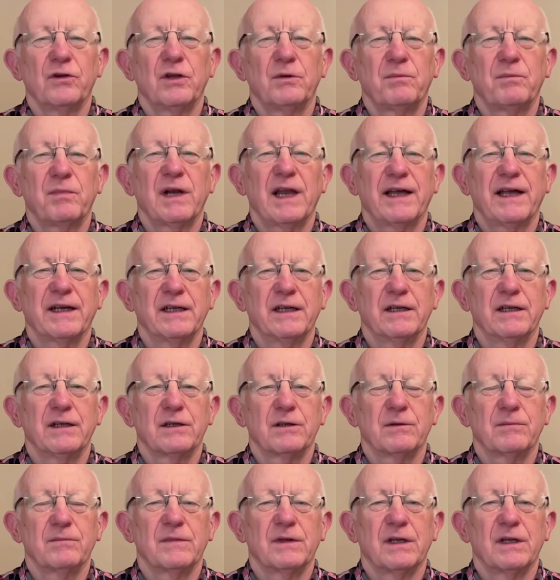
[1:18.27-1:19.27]
planet,
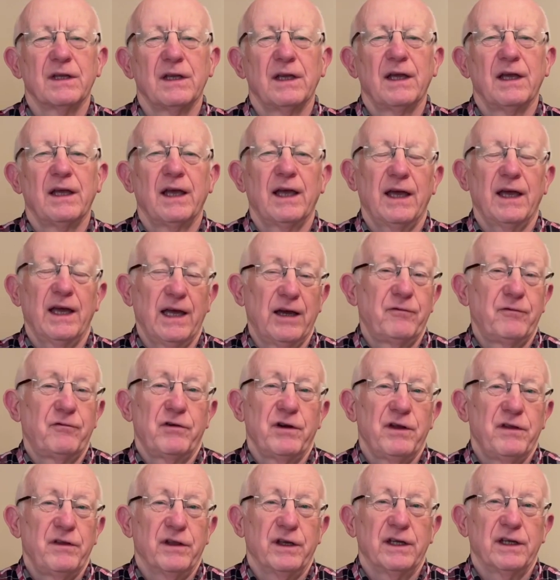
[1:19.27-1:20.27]

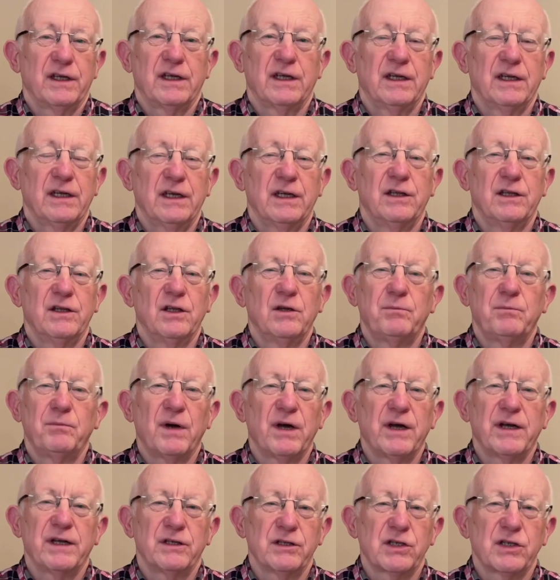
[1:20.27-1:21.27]
everything in the
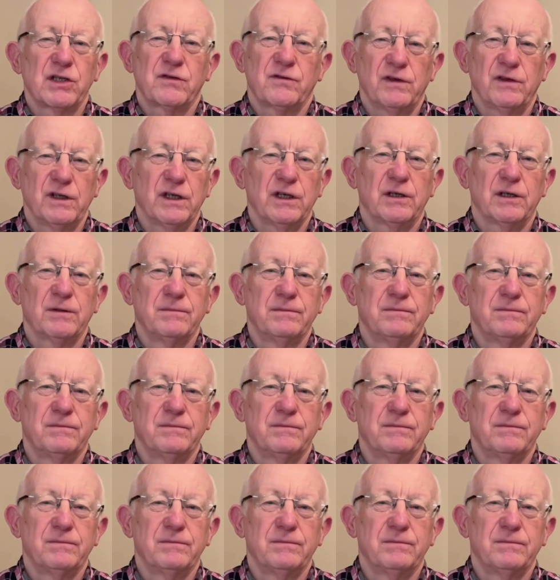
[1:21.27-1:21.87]
biosphere.